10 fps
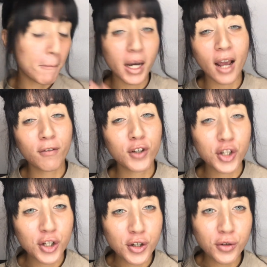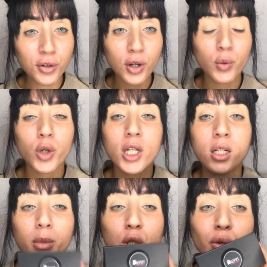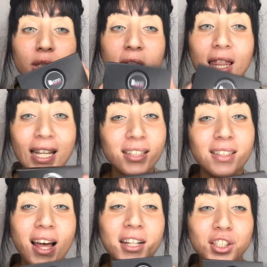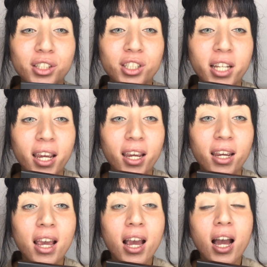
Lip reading: but I for sure do know we're going to be using these lashes today.